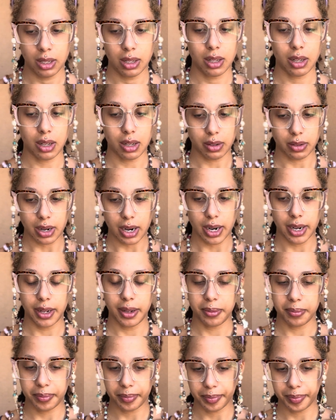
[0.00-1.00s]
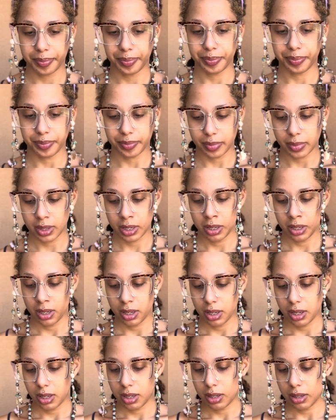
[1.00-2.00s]
Alright,
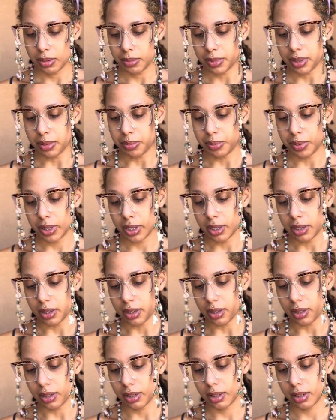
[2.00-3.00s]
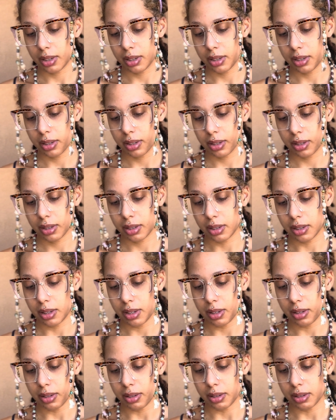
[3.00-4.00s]
I'm going to put a
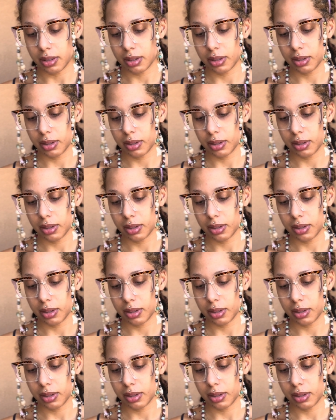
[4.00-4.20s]
little